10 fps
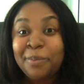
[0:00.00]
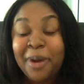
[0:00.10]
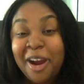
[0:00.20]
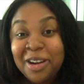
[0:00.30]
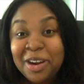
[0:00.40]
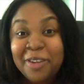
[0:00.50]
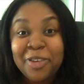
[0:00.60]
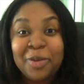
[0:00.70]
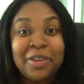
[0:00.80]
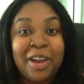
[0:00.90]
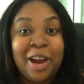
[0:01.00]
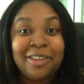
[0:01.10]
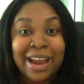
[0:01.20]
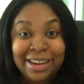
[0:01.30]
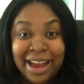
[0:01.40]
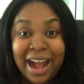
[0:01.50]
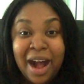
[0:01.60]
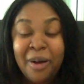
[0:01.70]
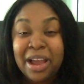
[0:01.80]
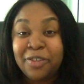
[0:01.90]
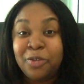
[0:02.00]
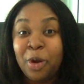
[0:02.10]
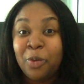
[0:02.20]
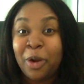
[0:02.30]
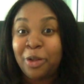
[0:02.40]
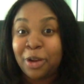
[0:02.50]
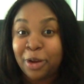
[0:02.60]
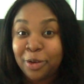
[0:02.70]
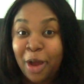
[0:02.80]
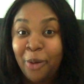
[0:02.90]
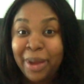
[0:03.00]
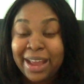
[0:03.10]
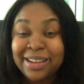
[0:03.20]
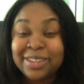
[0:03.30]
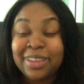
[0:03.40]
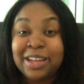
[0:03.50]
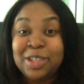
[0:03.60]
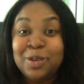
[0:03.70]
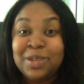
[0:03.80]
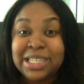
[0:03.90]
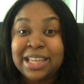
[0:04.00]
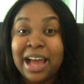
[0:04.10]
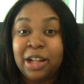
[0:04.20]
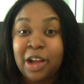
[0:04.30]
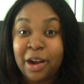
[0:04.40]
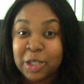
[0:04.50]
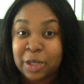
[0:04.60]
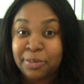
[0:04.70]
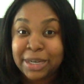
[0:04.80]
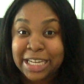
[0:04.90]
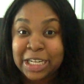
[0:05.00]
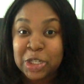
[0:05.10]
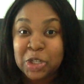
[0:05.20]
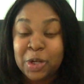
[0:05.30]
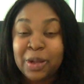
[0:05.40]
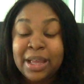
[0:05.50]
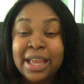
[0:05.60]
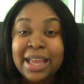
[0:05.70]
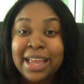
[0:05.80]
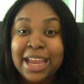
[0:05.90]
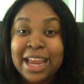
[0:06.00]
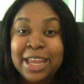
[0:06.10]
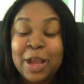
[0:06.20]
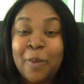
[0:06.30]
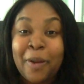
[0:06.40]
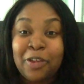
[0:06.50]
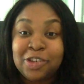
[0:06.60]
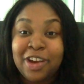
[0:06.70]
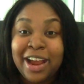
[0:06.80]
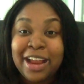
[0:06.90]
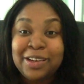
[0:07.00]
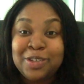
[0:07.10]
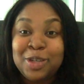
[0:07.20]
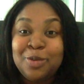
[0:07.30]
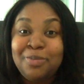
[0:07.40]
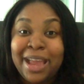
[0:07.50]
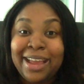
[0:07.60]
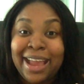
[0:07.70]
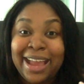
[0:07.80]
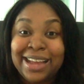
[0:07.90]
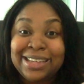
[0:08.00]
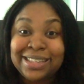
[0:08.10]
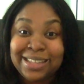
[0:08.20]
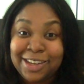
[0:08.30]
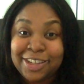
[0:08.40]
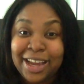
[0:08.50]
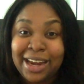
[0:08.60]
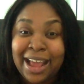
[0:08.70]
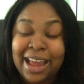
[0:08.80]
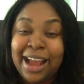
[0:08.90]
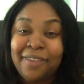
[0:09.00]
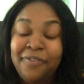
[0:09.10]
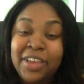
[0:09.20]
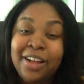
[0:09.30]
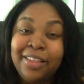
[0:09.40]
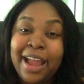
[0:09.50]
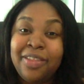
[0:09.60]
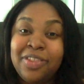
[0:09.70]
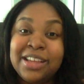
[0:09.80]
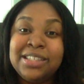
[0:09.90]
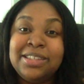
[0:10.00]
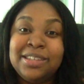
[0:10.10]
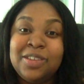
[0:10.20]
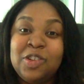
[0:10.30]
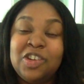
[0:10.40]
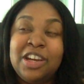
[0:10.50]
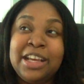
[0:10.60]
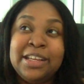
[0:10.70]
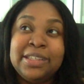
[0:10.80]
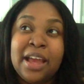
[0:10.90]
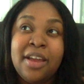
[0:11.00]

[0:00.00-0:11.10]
partner for where they are right now and for where they're going. So they do see that long-term potential in you, but they're trying to make a decision. And I feel like this decision is